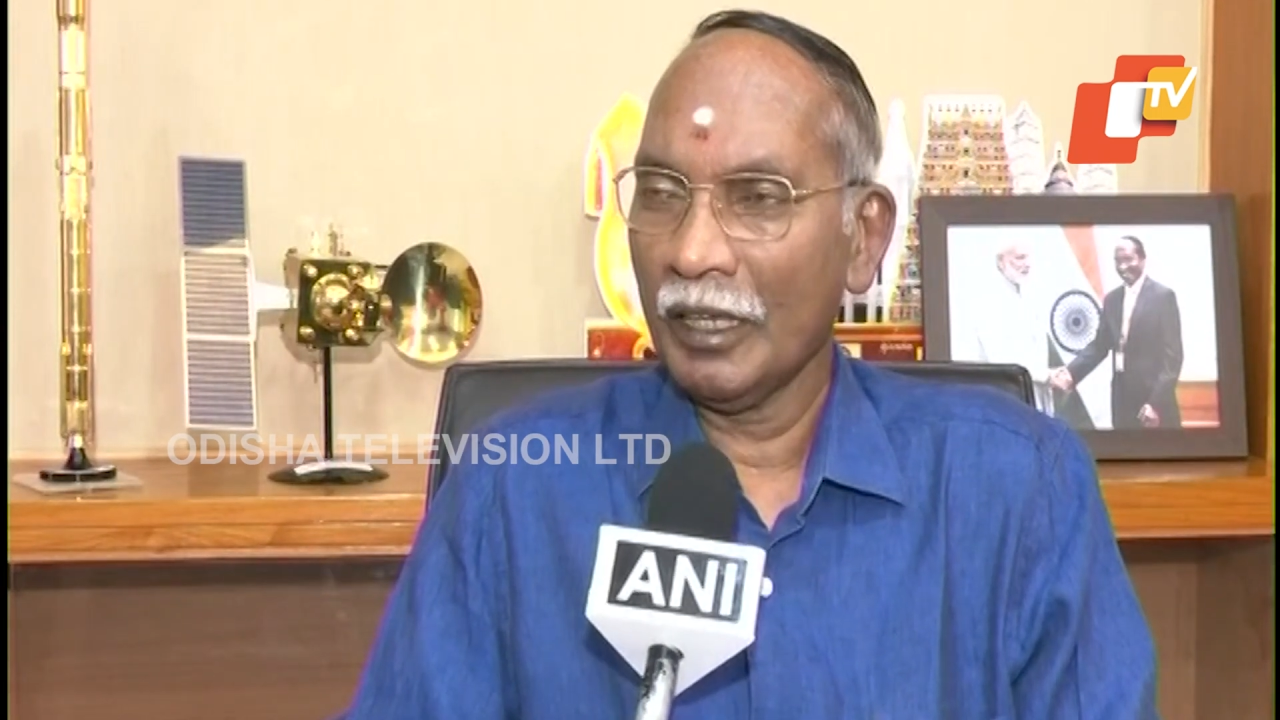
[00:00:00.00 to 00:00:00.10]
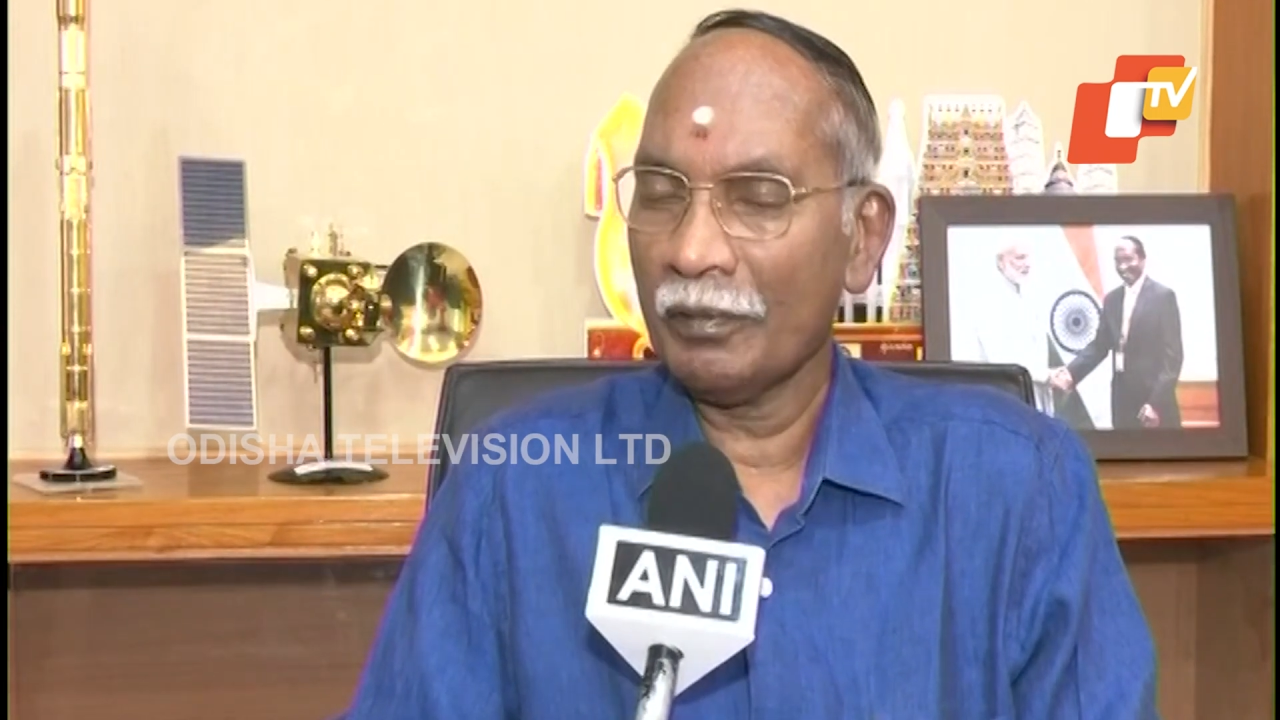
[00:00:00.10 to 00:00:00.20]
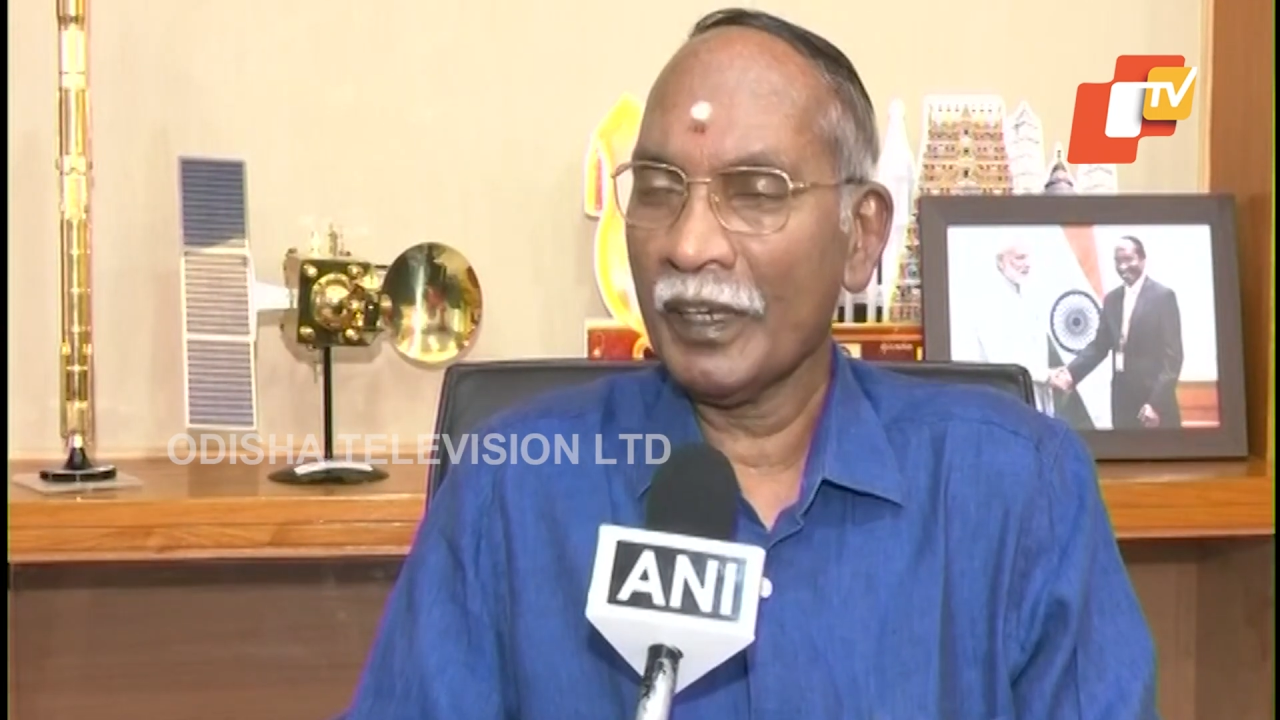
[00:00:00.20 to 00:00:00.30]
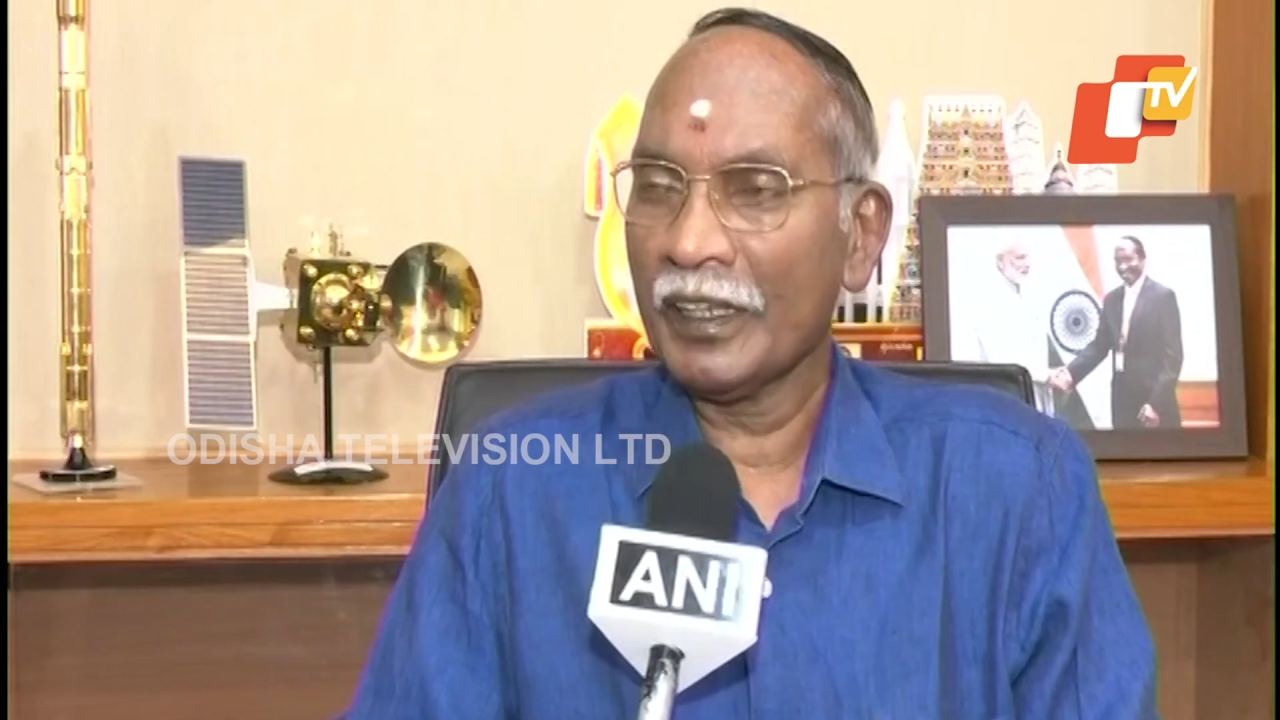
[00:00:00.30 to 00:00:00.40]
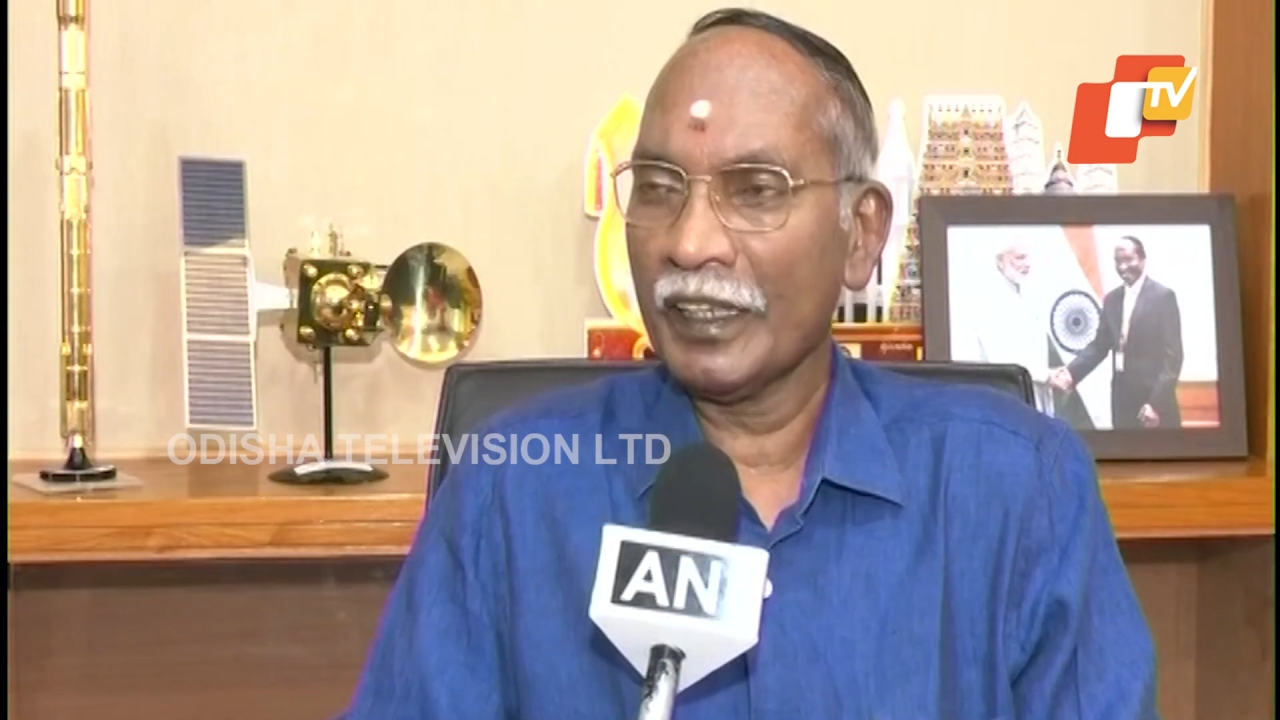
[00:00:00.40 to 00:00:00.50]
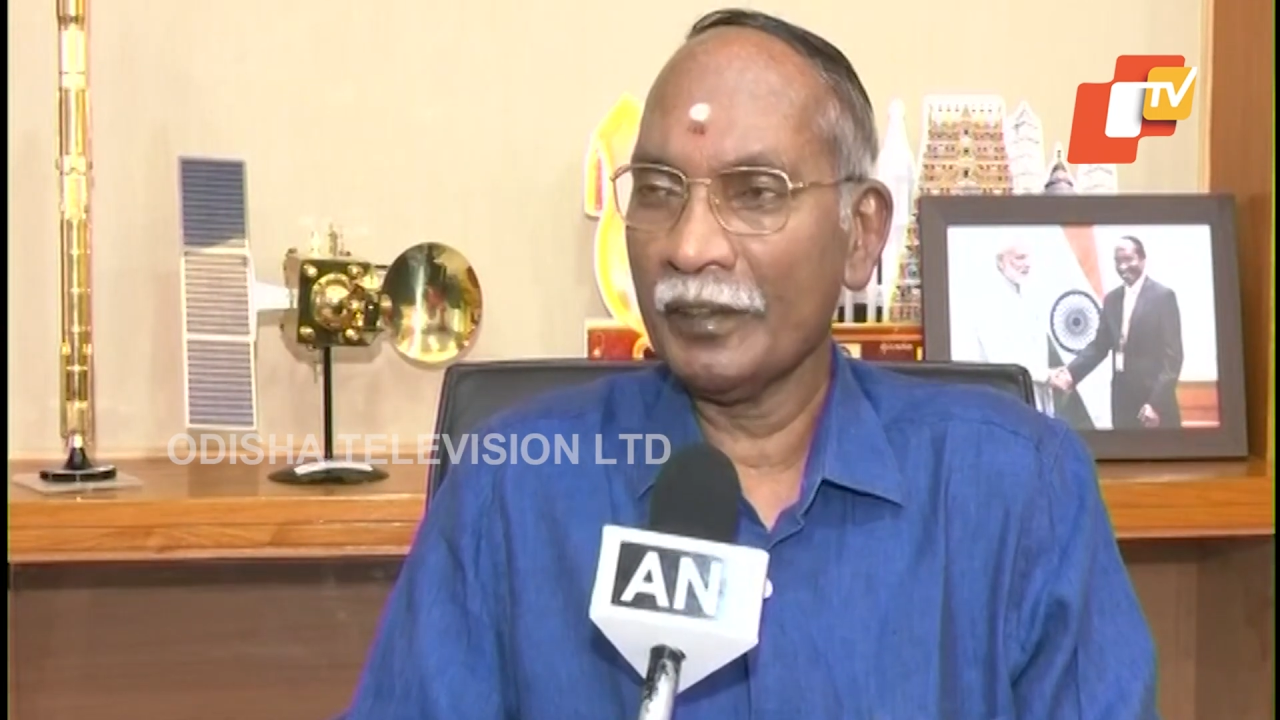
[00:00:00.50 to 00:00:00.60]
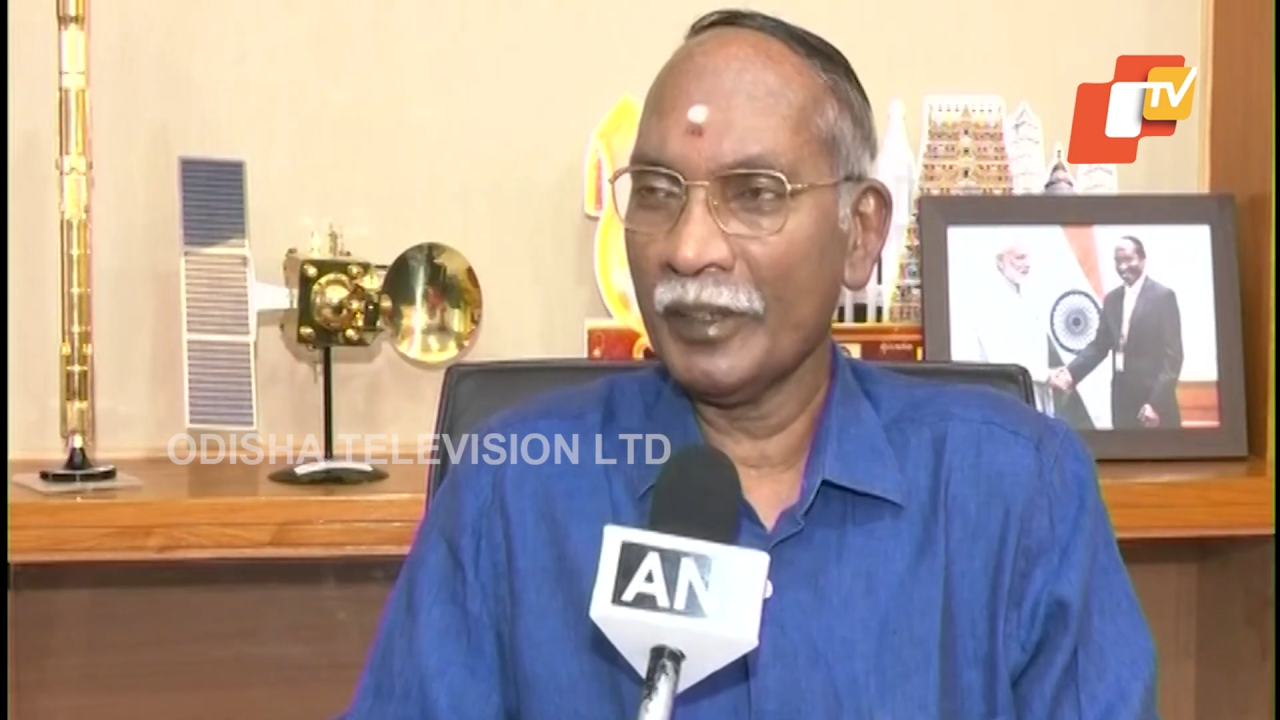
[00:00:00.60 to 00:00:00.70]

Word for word: Definitely,